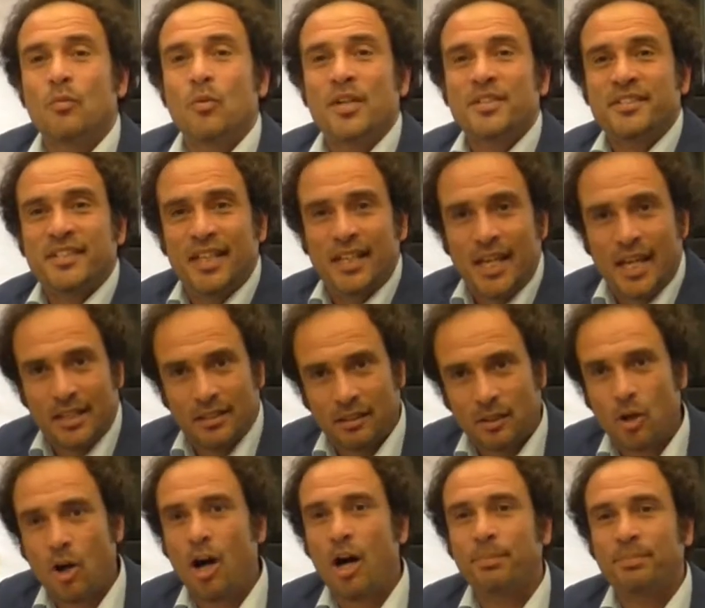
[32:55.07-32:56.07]
once
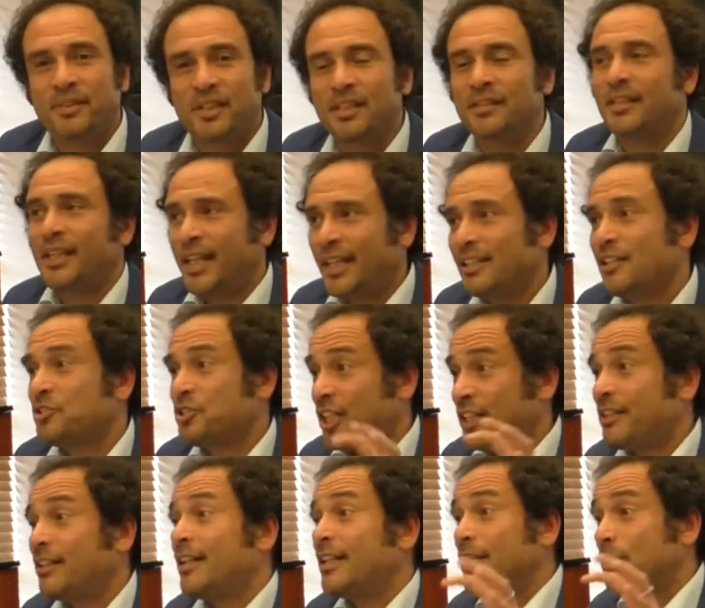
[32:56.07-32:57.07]
again, co-opted in a
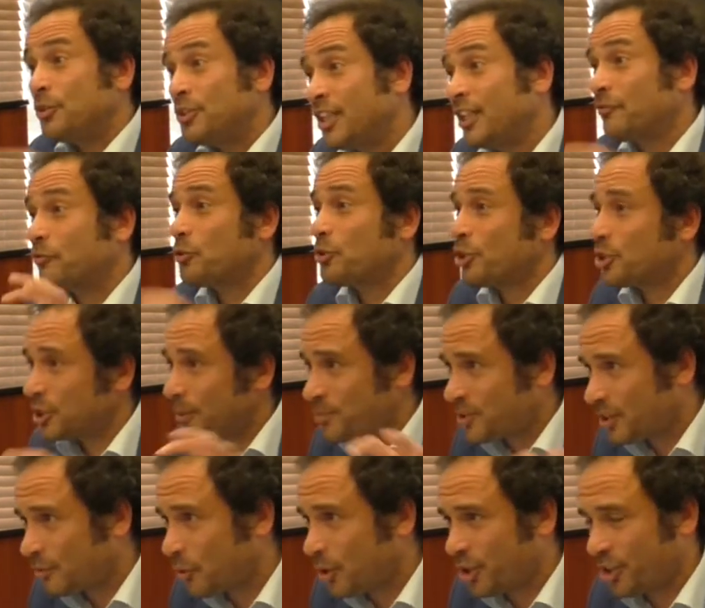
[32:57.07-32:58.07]
general union for
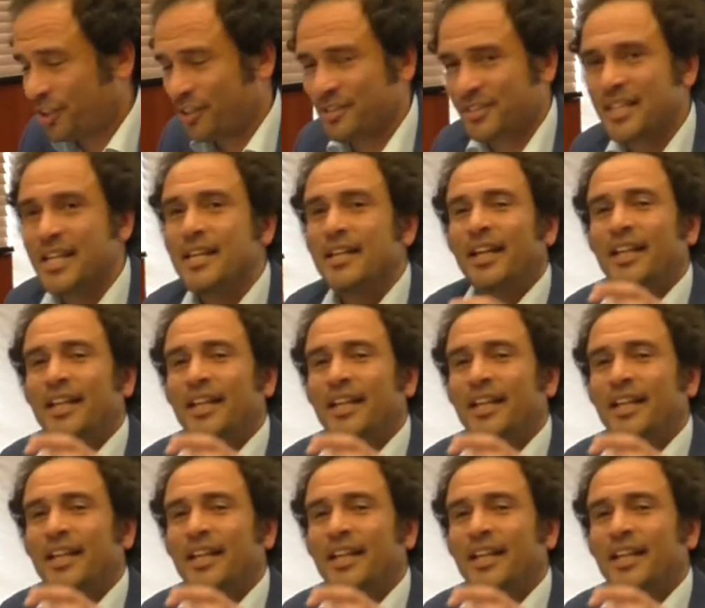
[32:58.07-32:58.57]
Egyptian workers.